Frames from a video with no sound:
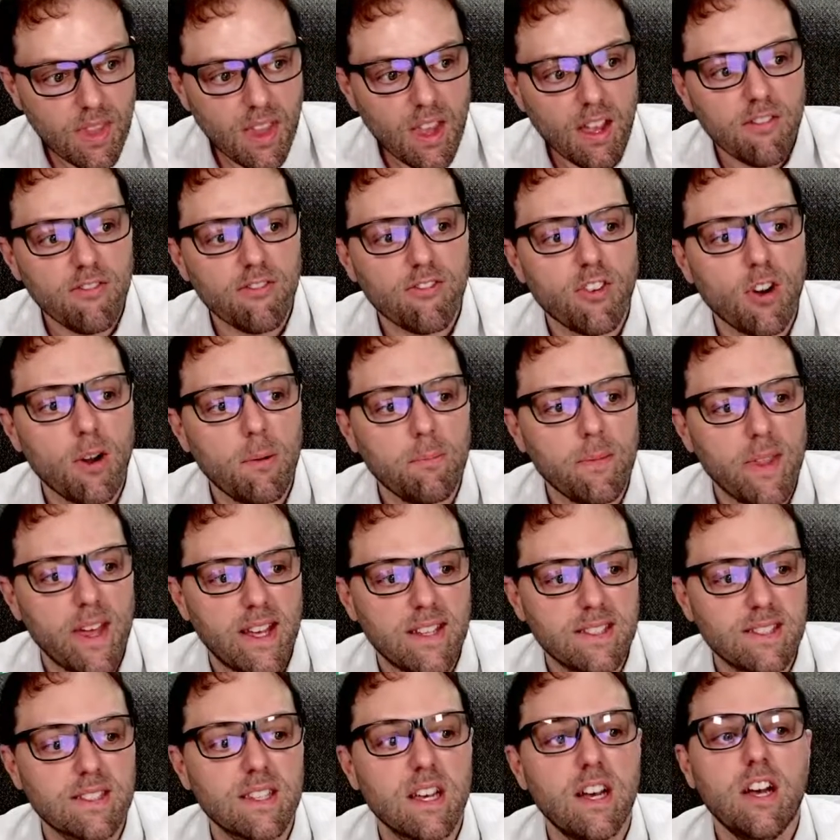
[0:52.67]
From
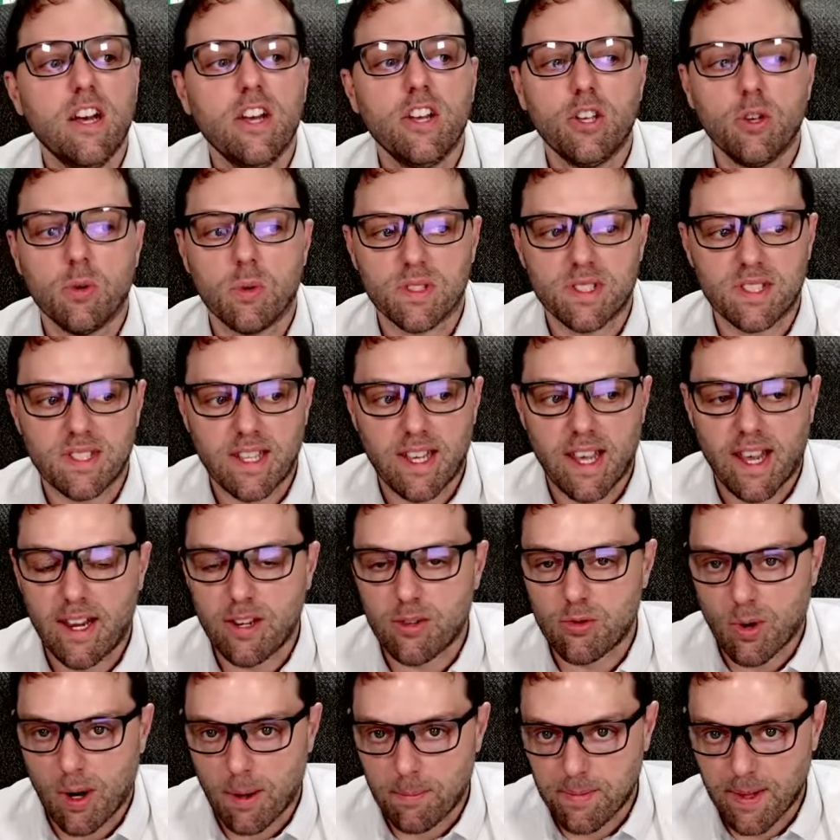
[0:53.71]
this, you will see a
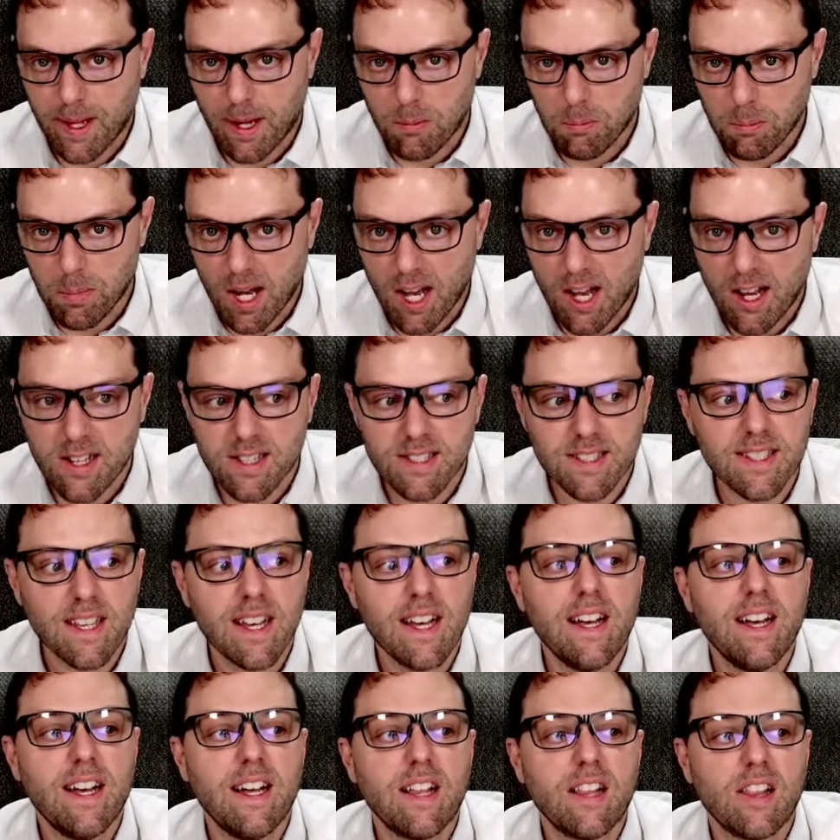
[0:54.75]
drop-down box.
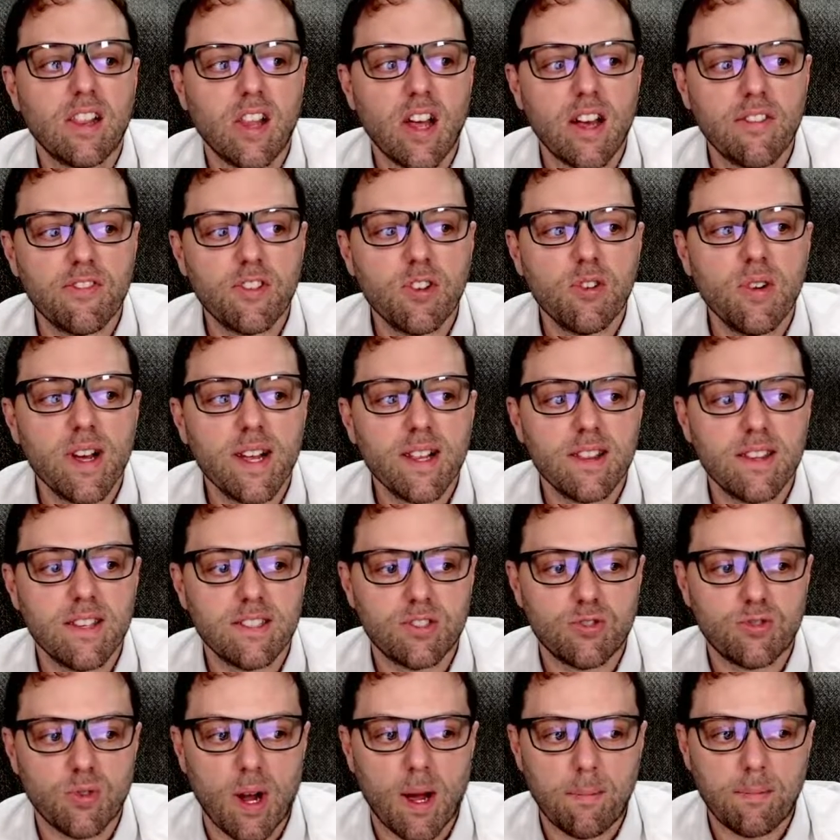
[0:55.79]
Left-click this
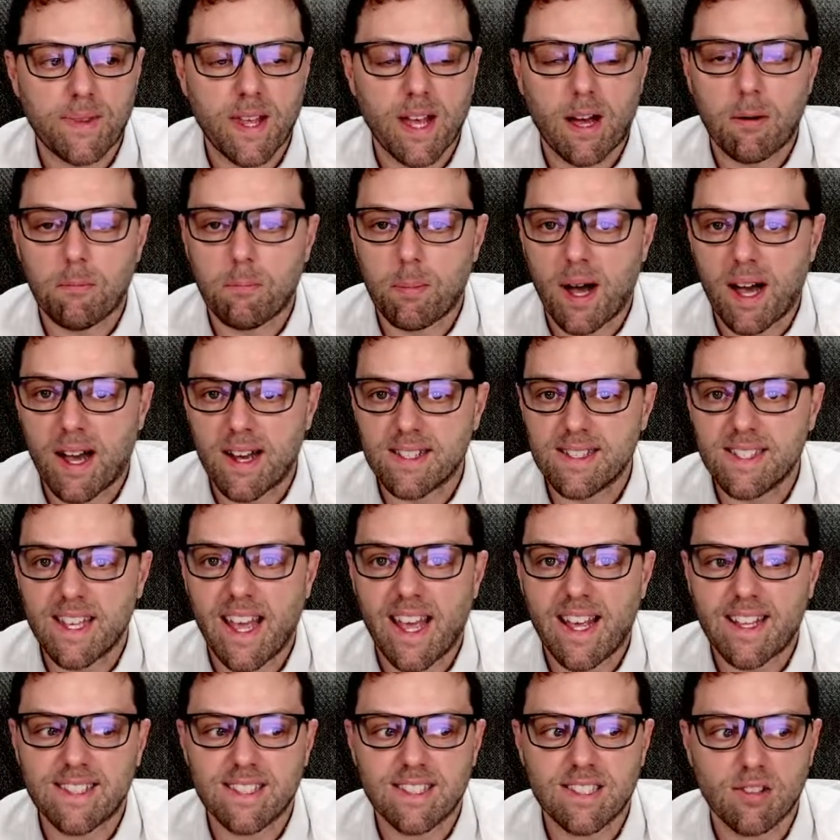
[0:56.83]
drop-down box
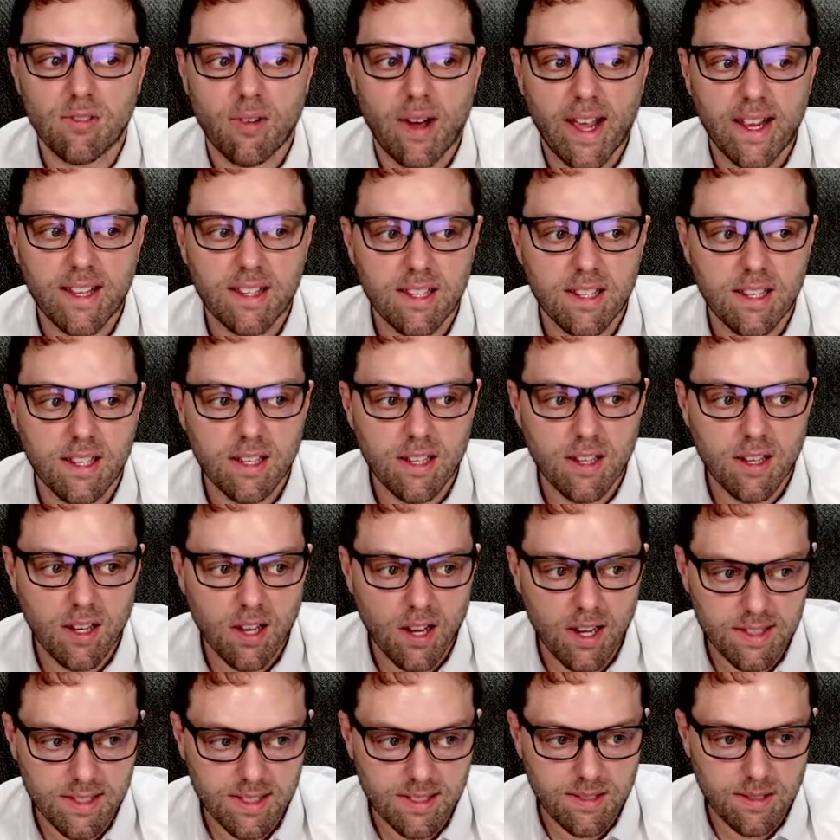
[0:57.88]
and select
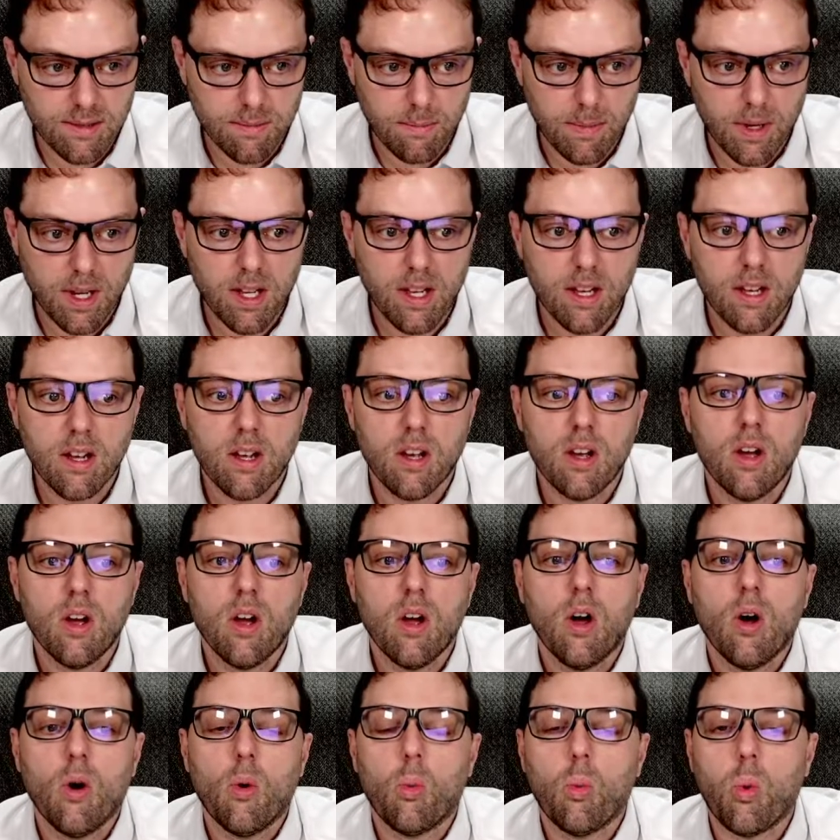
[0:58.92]
Custom.
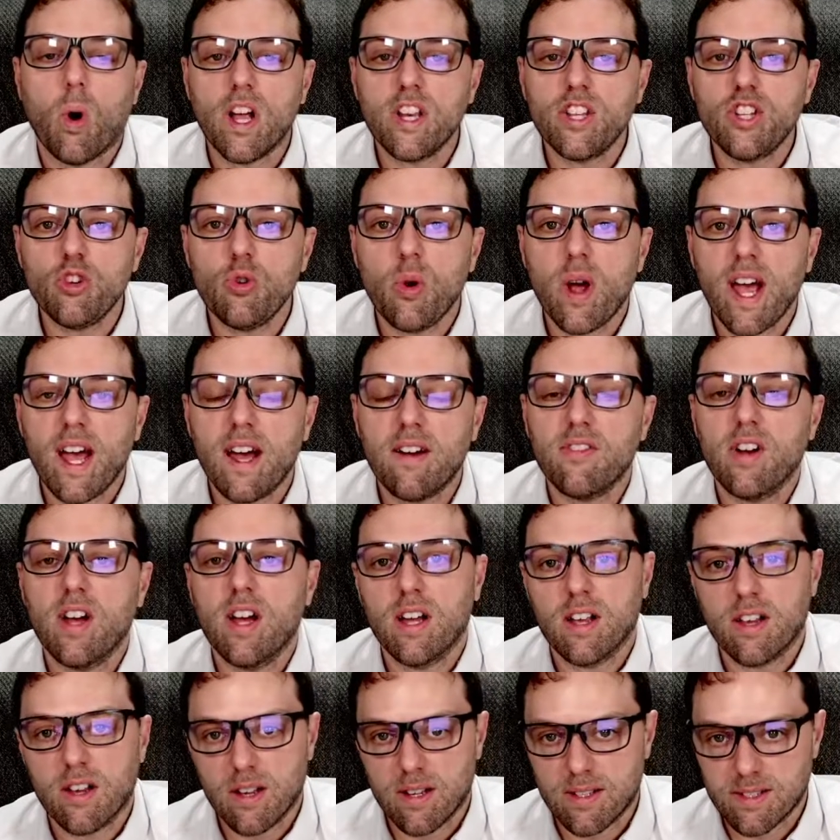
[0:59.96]
Once you have
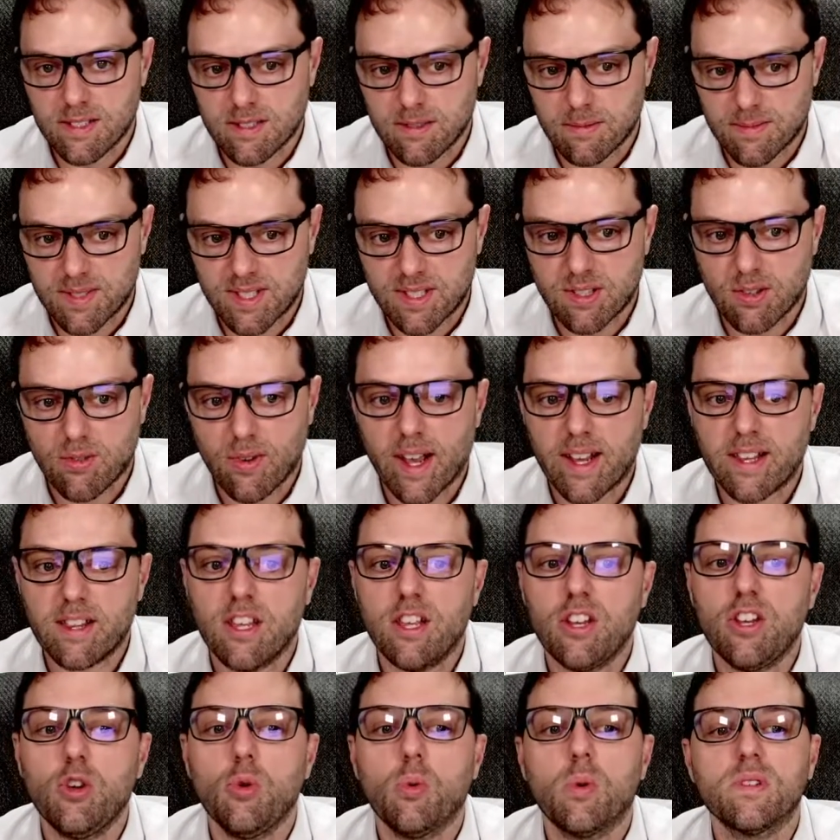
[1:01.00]
Custom
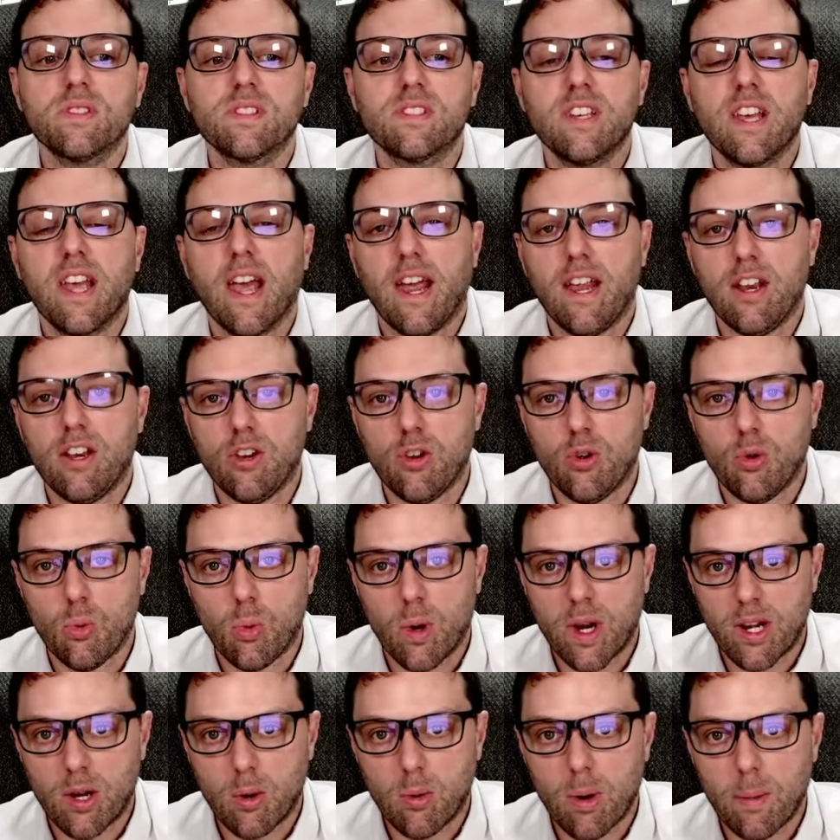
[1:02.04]
selected, you will see a new
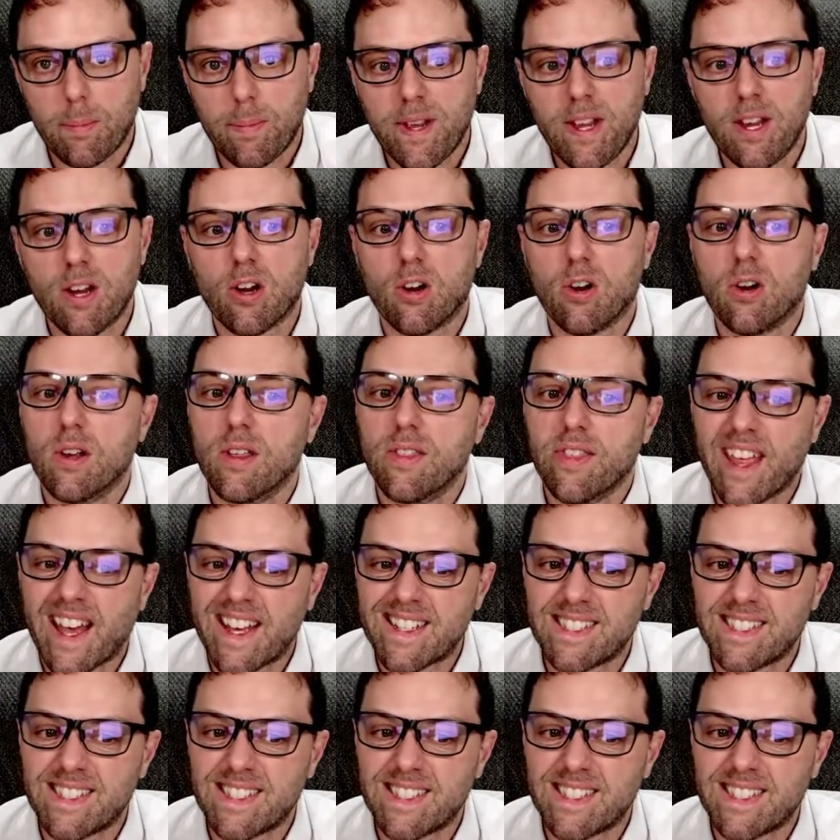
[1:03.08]
window appear that